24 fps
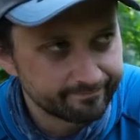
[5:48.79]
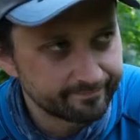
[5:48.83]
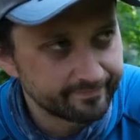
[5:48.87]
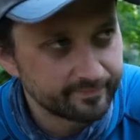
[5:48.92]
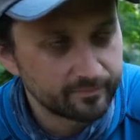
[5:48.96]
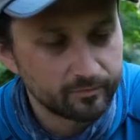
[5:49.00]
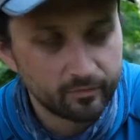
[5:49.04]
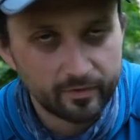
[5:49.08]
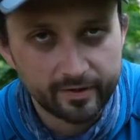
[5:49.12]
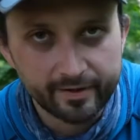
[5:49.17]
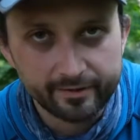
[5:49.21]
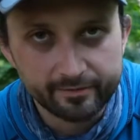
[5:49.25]

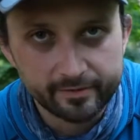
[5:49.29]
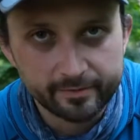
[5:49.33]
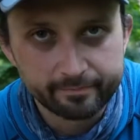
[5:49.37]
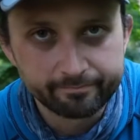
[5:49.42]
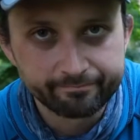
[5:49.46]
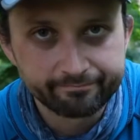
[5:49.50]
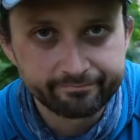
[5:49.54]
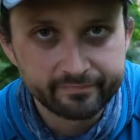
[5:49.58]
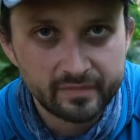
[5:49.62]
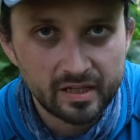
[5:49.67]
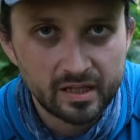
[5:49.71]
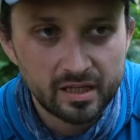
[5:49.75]
Whatever.
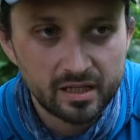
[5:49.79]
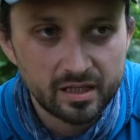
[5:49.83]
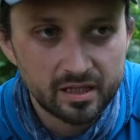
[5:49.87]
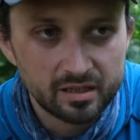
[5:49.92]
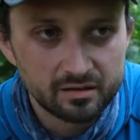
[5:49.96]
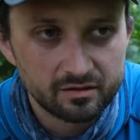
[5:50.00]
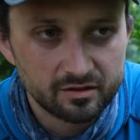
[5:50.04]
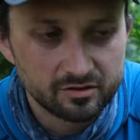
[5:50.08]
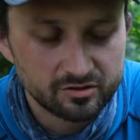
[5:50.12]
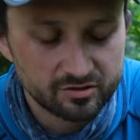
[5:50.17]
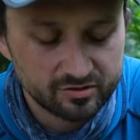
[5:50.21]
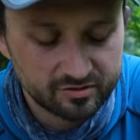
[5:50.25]

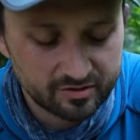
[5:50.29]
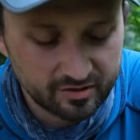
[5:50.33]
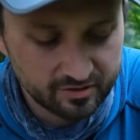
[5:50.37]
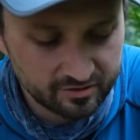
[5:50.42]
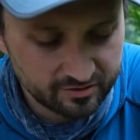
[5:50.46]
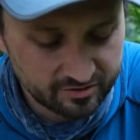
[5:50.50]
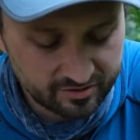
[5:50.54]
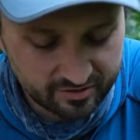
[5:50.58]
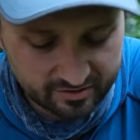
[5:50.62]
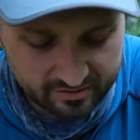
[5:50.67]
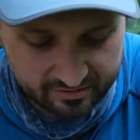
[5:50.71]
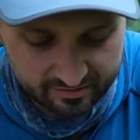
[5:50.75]

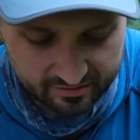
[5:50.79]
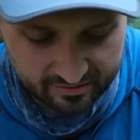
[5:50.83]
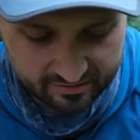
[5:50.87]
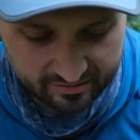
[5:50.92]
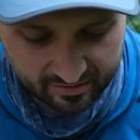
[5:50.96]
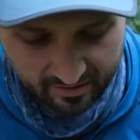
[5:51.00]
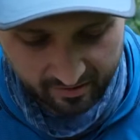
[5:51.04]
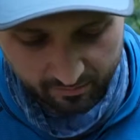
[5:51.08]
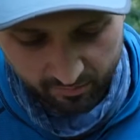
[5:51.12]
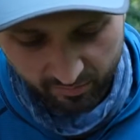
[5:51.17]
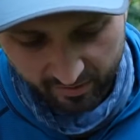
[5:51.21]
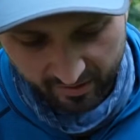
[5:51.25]
There's these
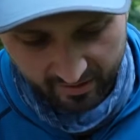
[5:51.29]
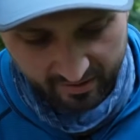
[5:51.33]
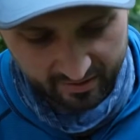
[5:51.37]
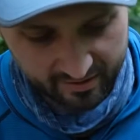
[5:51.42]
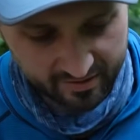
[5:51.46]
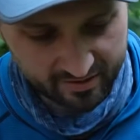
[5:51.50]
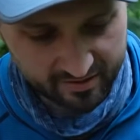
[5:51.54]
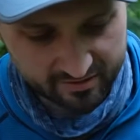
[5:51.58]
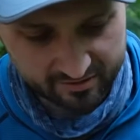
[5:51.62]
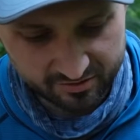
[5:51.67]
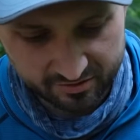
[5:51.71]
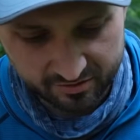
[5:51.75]
umbrella
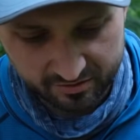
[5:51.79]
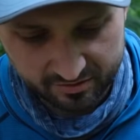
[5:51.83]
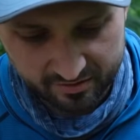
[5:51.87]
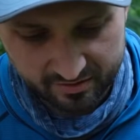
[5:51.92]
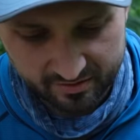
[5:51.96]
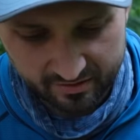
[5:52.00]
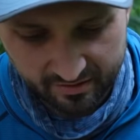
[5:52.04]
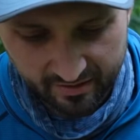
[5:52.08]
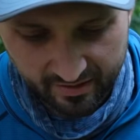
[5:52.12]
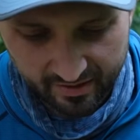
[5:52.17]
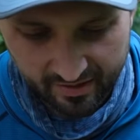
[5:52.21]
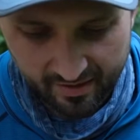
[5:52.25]
kits you
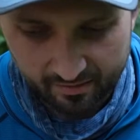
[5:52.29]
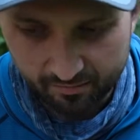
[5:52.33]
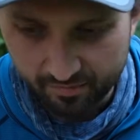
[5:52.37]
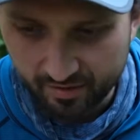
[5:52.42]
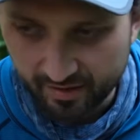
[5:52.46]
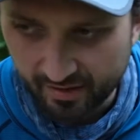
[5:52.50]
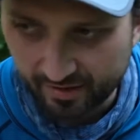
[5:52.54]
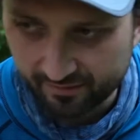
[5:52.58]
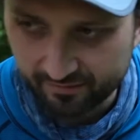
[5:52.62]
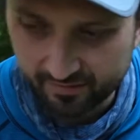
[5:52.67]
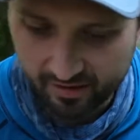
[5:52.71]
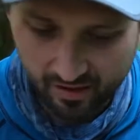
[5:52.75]
can get, but
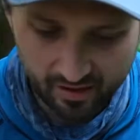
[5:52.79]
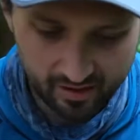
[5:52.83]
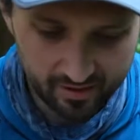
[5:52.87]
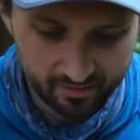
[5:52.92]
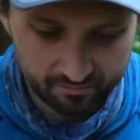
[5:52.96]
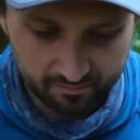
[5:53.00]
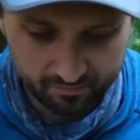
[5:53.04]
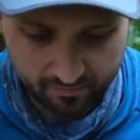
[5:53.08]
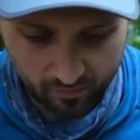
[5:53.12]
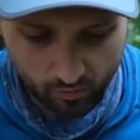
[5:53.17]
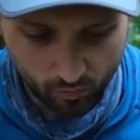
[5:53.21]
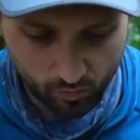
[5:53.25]
I've got
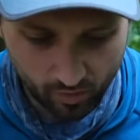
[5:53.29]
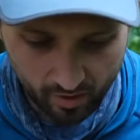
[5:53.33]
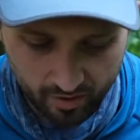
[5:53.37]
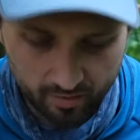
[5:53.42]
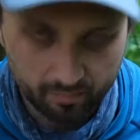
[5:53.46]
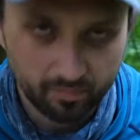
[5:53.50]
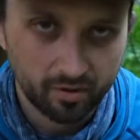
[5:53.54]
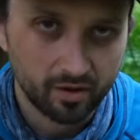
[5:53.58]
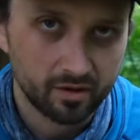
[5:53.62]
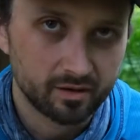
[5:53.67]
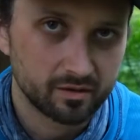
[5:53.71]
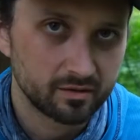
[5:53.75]
a water
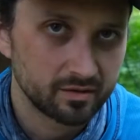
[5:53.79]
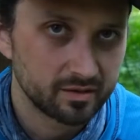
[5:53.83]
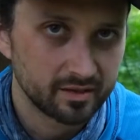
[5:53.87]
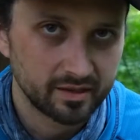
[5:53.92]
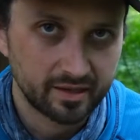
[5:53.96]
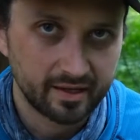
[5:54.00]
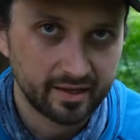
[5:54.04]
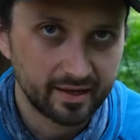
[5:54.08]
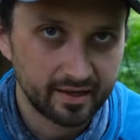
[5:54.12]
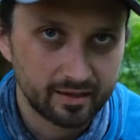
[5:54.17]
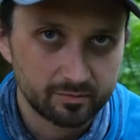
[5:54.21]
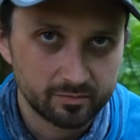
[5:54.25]
bottle and a
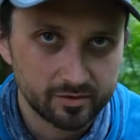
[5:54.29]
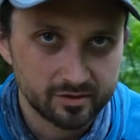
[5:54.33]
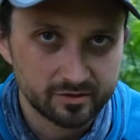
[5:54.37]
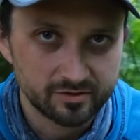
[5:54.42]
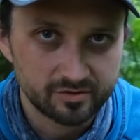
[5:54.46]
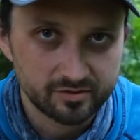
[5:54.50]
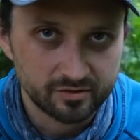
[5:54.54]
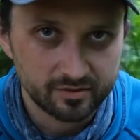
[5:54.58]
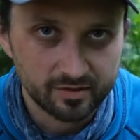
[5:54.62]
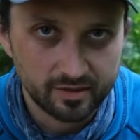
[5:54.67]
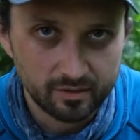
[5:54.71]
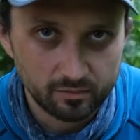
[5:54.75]
camera,
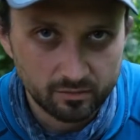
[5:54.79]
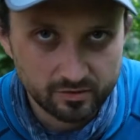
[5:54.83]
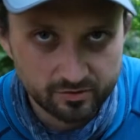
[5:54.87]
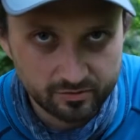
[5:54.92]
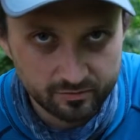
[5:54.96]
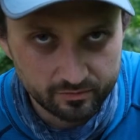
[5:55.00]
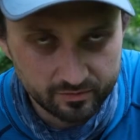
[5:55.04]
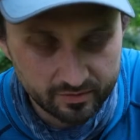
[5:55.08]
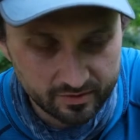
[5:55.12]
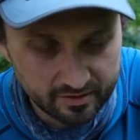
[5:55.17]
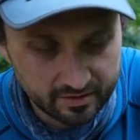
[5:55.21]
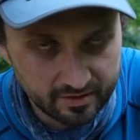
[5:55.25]
so that wasn't
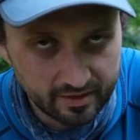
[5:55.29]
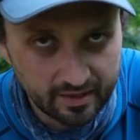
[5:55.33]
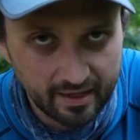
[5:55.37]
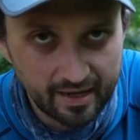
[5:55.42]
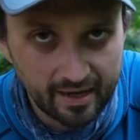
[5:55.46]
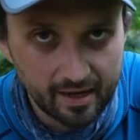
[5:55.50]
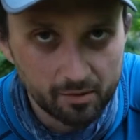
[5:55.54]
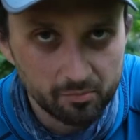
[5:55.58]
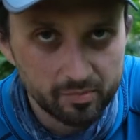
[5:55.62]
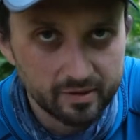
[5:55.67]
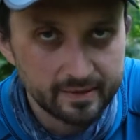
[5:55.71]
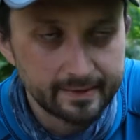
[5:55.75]
really going to
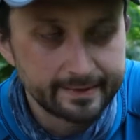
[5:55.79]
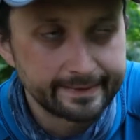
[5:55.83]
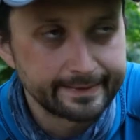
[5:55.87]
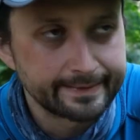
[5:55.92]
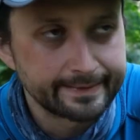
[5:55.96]
happen.